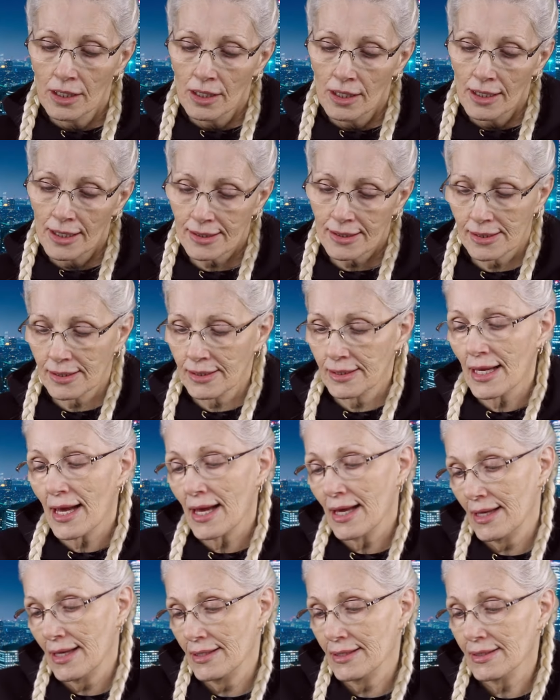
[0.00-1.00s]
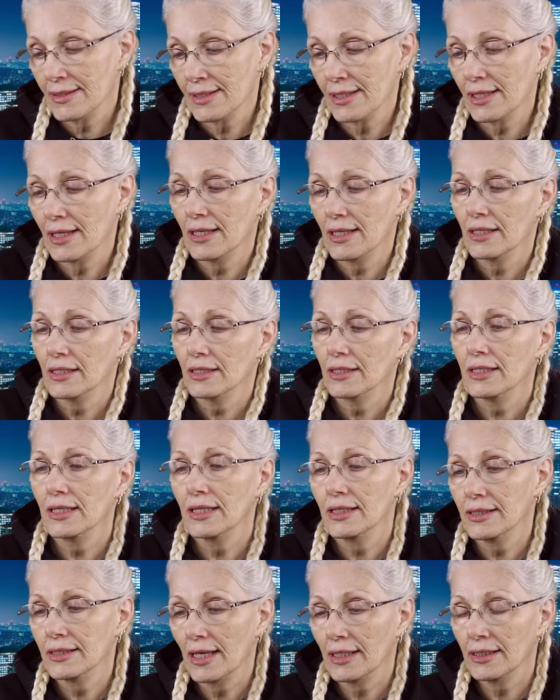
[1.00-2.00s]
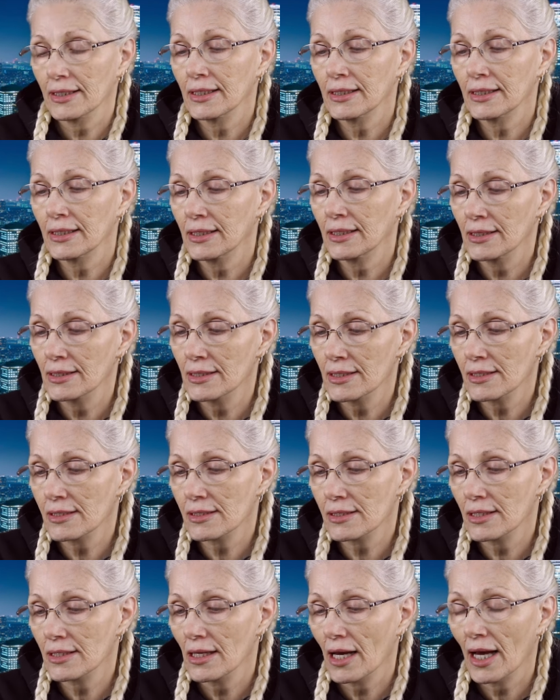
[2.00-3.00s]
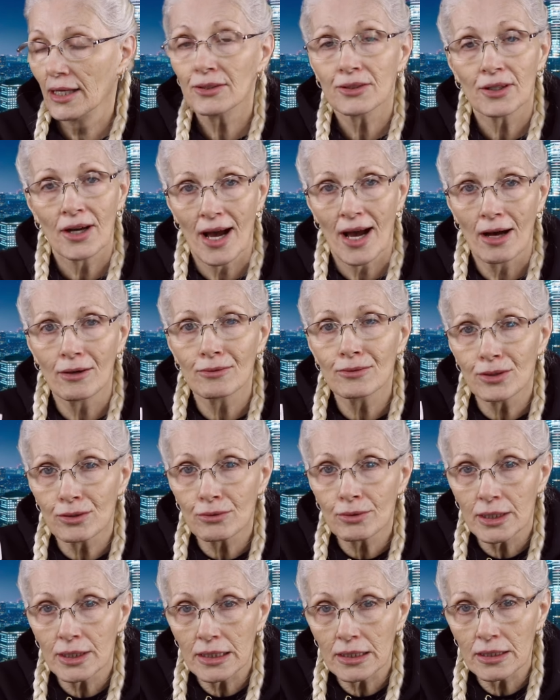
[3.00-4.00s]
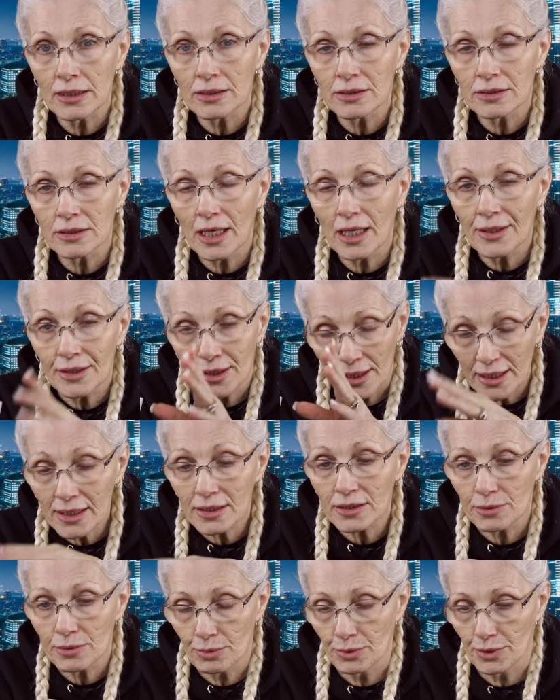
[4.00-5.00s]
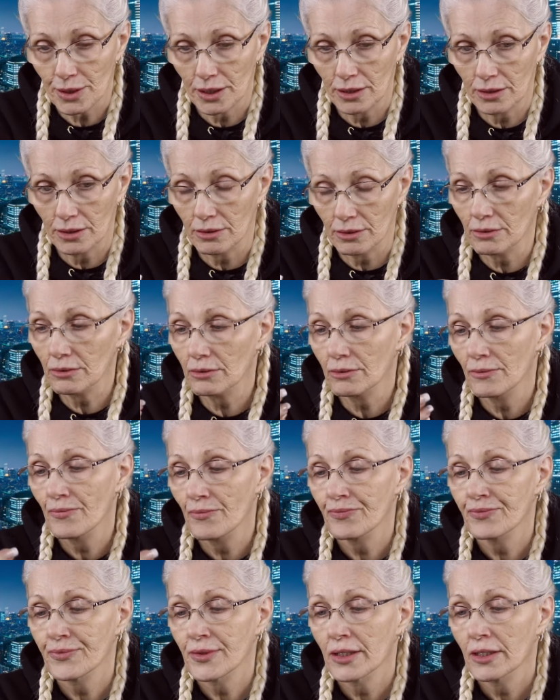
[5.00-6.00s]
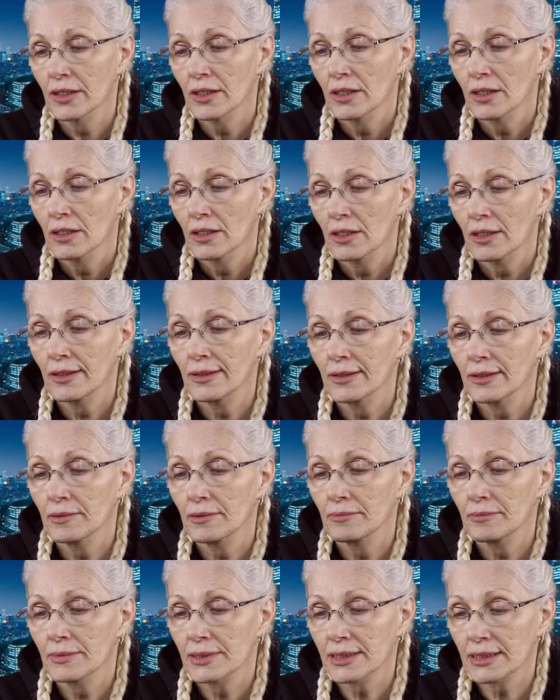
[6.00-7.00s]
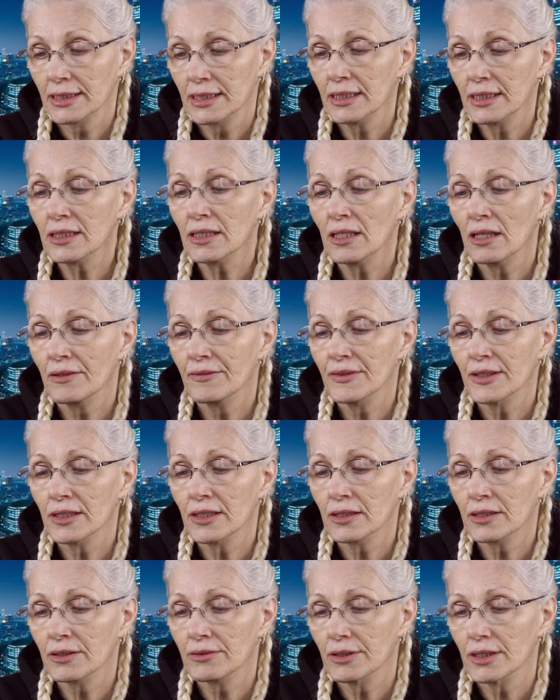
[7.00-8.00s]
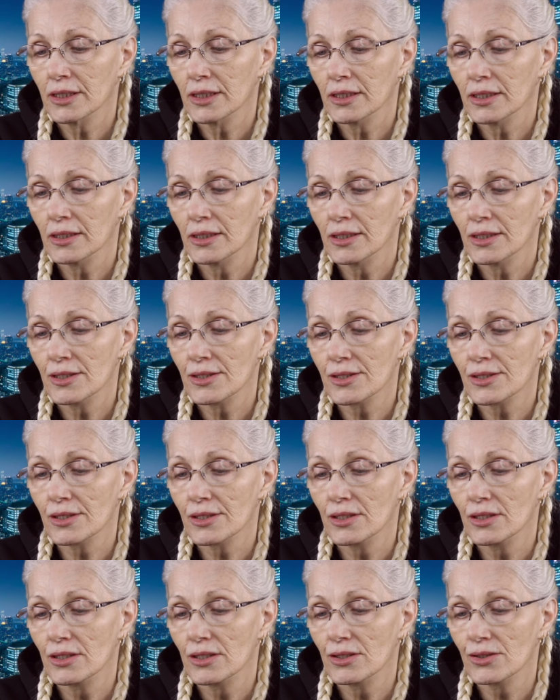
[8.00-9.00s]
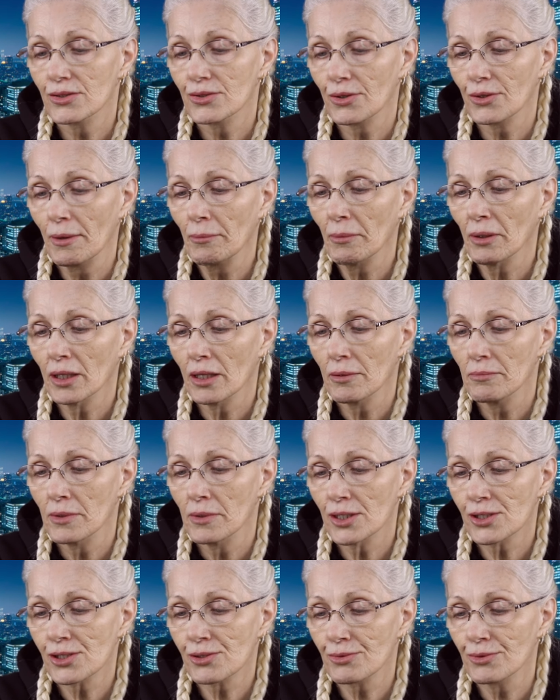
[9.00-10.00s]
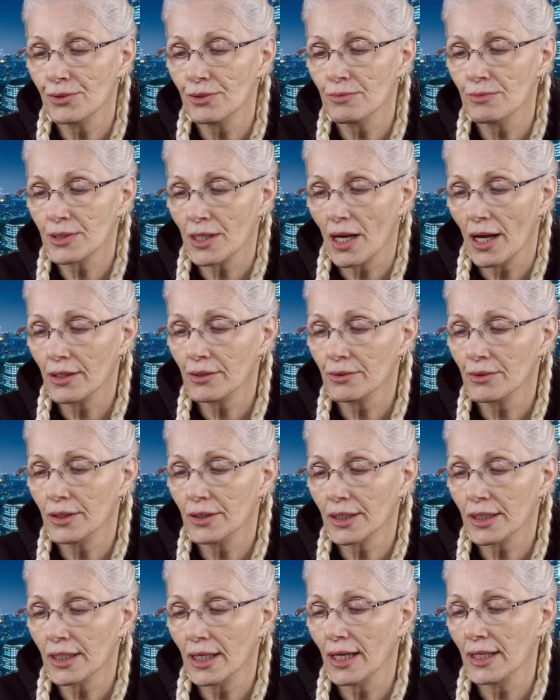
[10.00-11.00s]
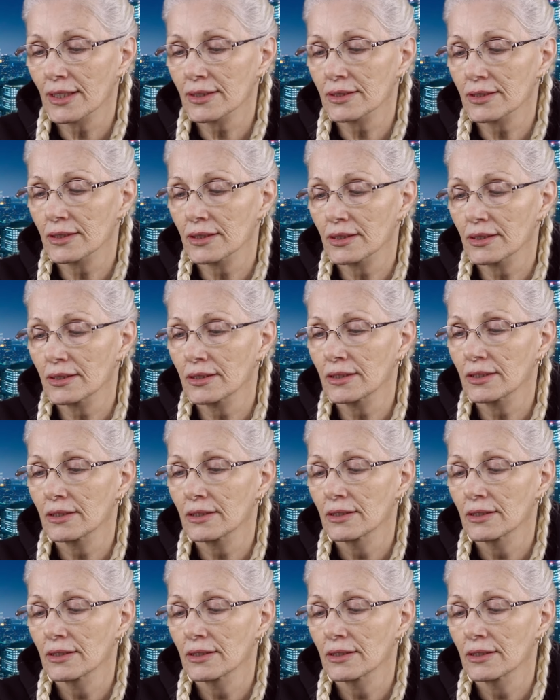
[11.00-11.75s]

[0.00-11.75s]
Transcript: It says that it is, I don't know how new it is, I think it's pretty new um, skin loving ingredients, tremella mushrooms, hyaluronic acid,